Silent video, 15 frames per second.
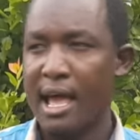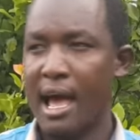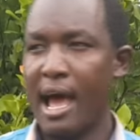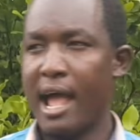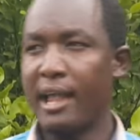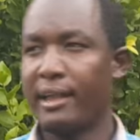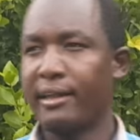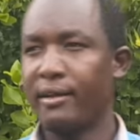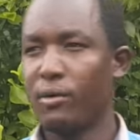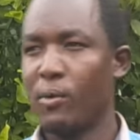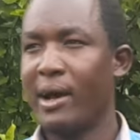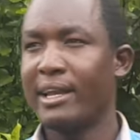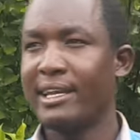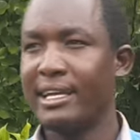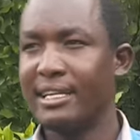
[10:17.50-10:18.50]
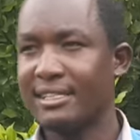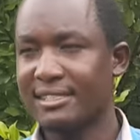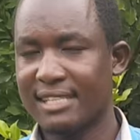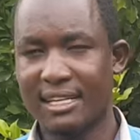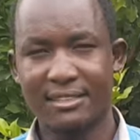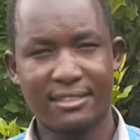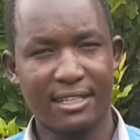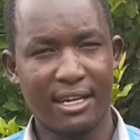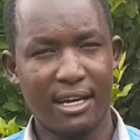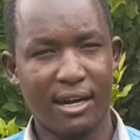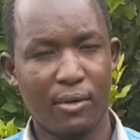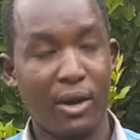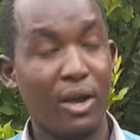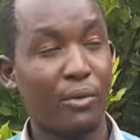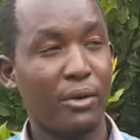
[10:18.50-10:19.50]
And one instance uh,
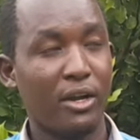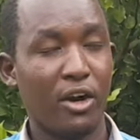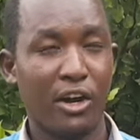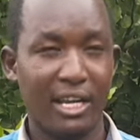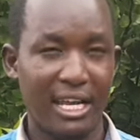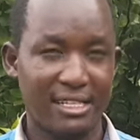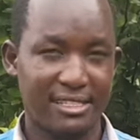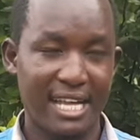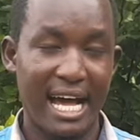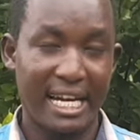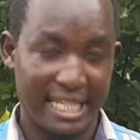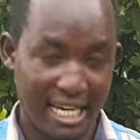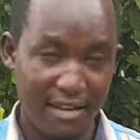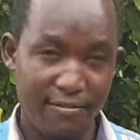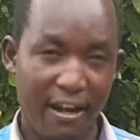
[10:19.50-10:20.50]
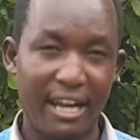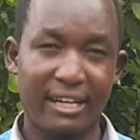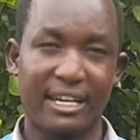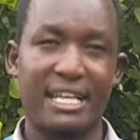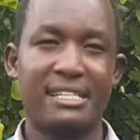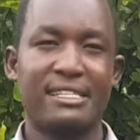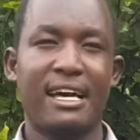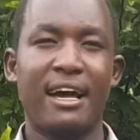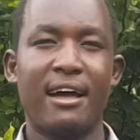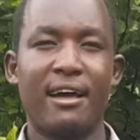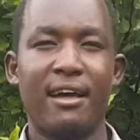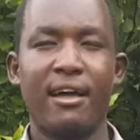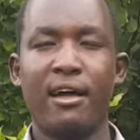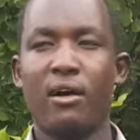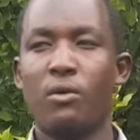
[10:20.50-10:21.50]
where we organized a real fundraiser
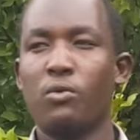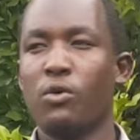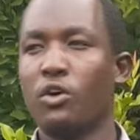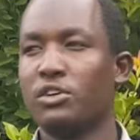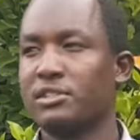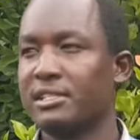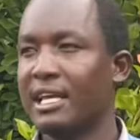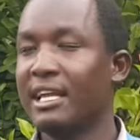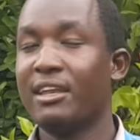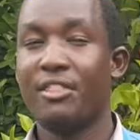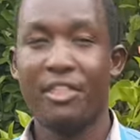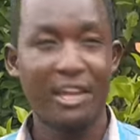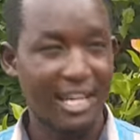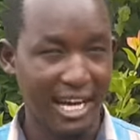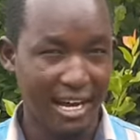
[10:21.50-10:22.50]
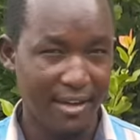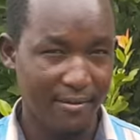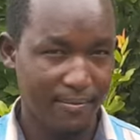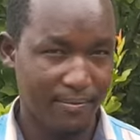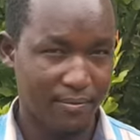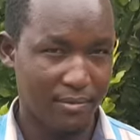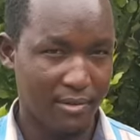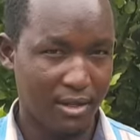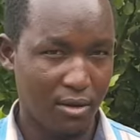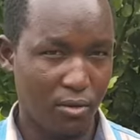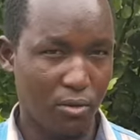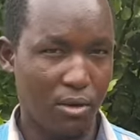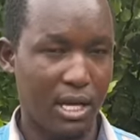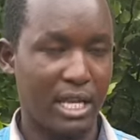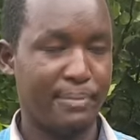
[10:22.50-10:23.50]
was in Thika,
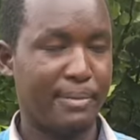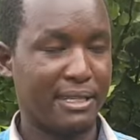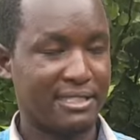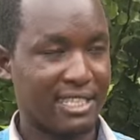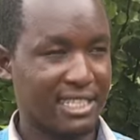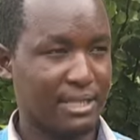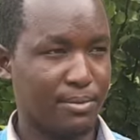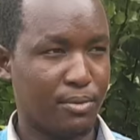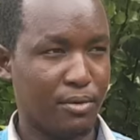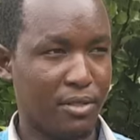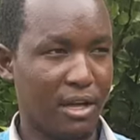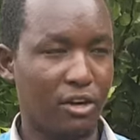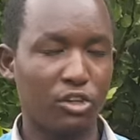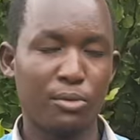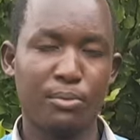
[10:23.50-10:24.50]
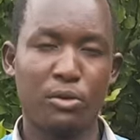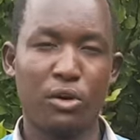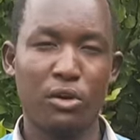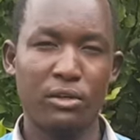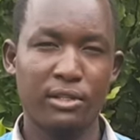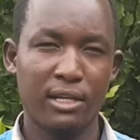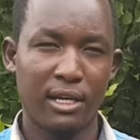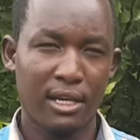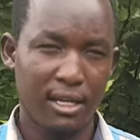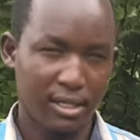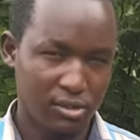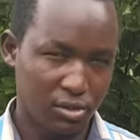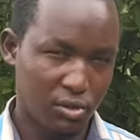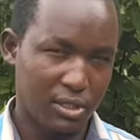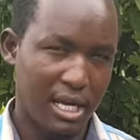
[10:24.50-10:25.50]
in partnership with a group called
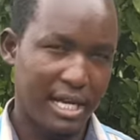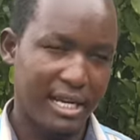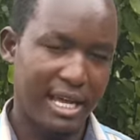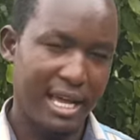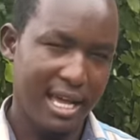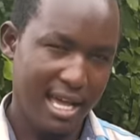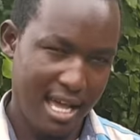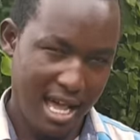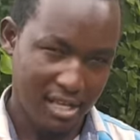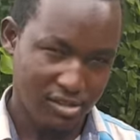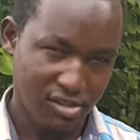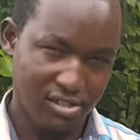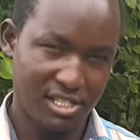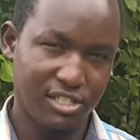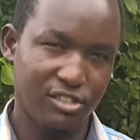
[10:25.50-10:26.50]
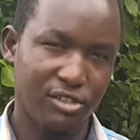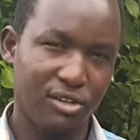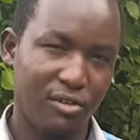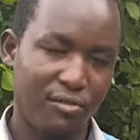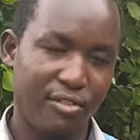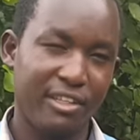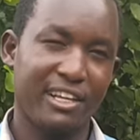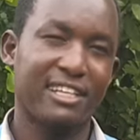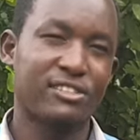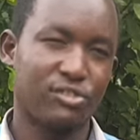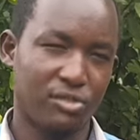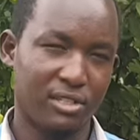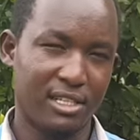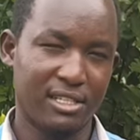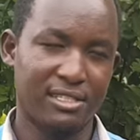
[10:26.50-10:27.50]
Turkana Association of Thika
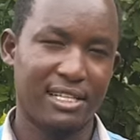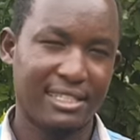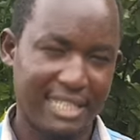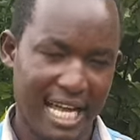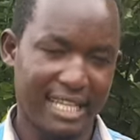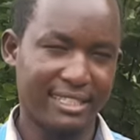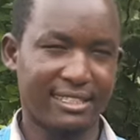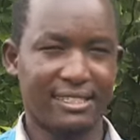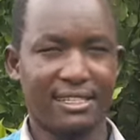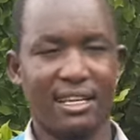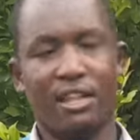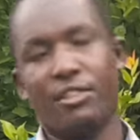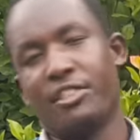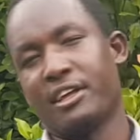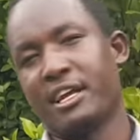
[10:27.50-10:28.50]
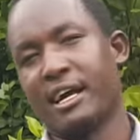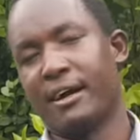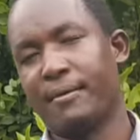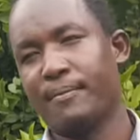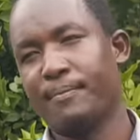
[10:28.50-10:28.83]
Students, TATS in Thika.